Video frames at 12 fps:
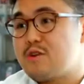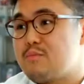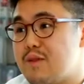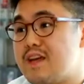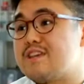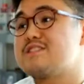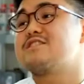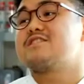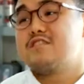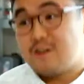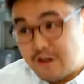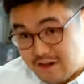replace
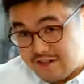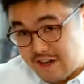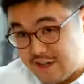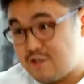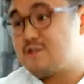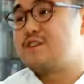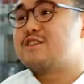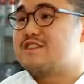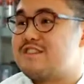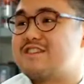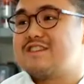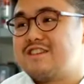the rear tires first,
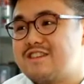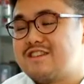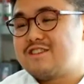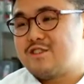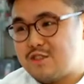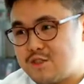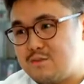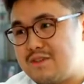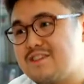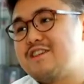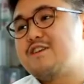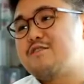just to be
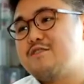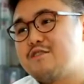safe.